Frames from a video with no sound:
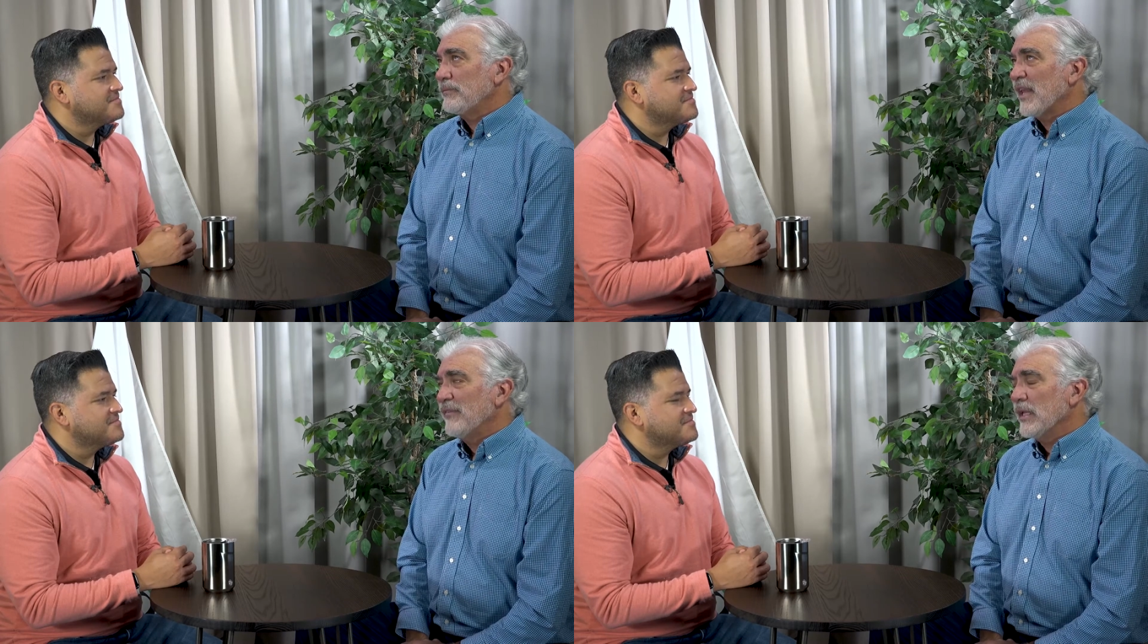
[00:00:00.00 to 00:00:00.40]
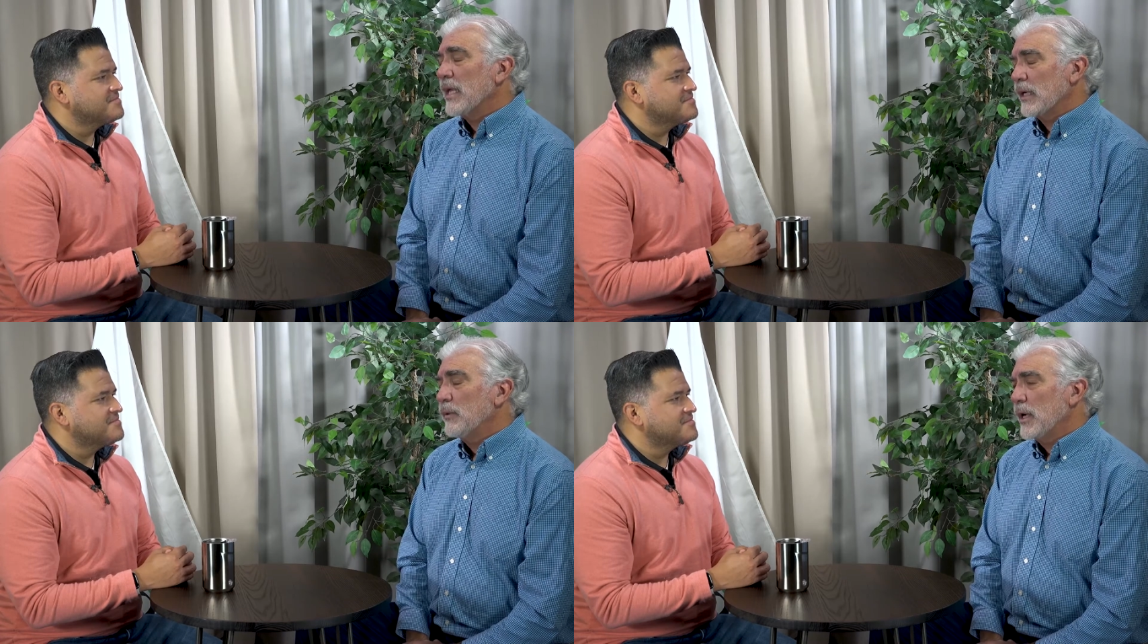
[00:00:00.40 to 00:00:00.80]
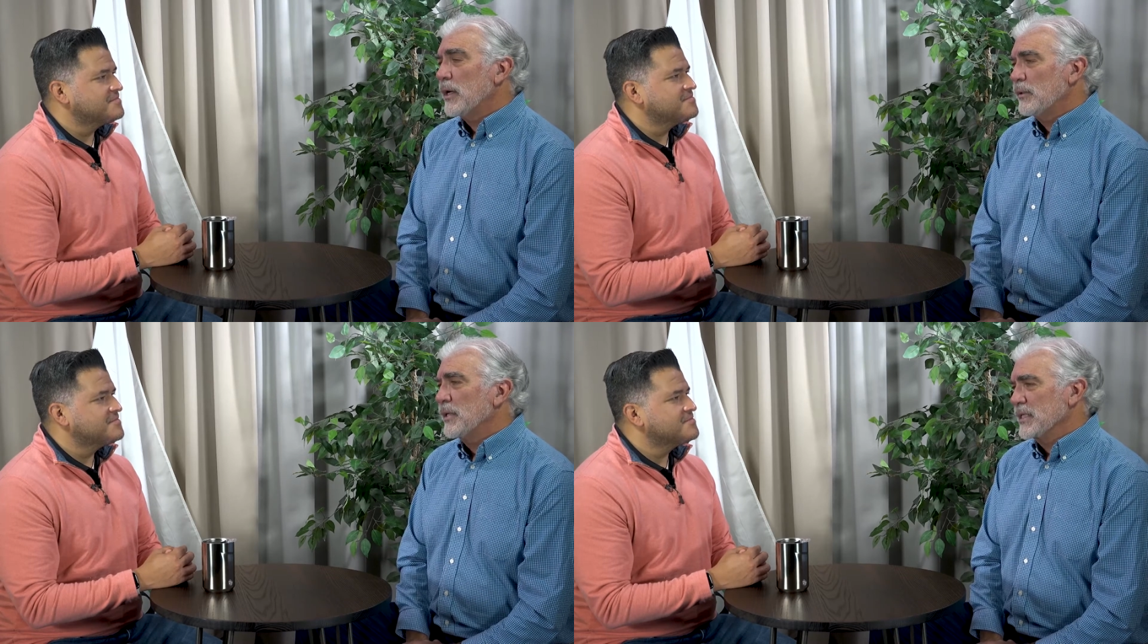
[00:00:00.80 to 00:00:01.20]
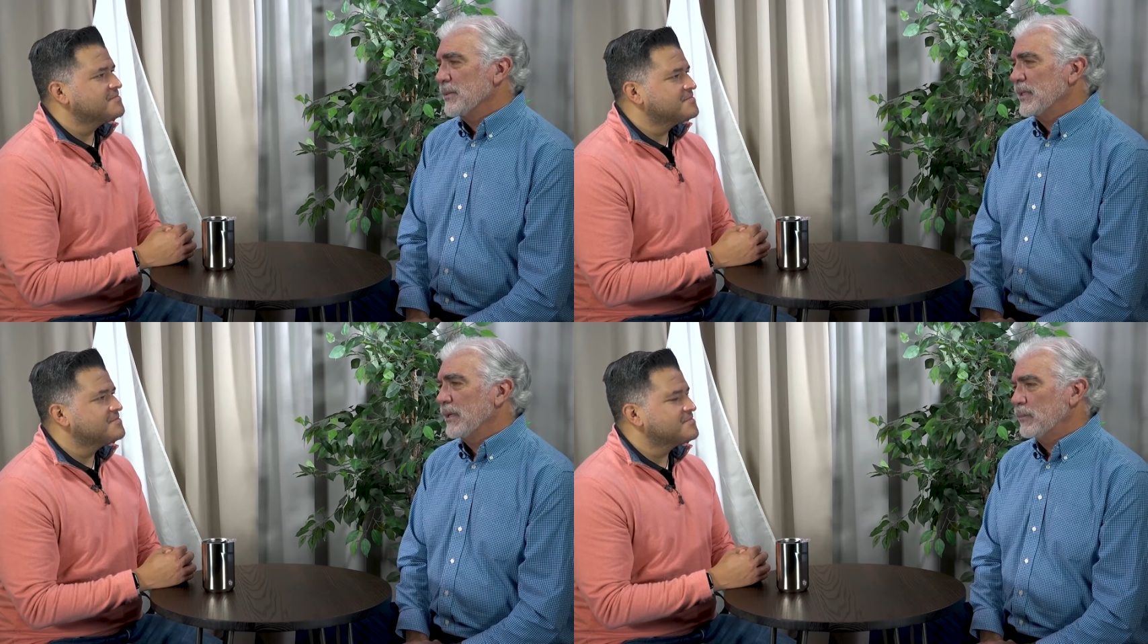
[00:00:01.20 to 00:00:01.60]
Speaker 1: feel like we are doing
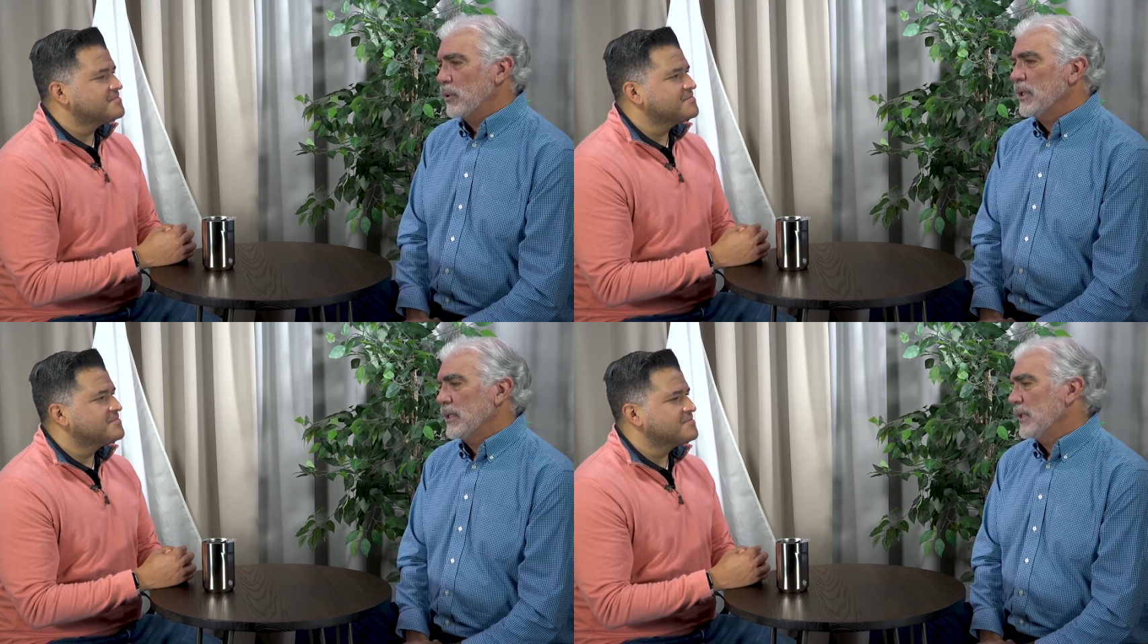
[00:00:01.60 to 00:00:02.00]
something important,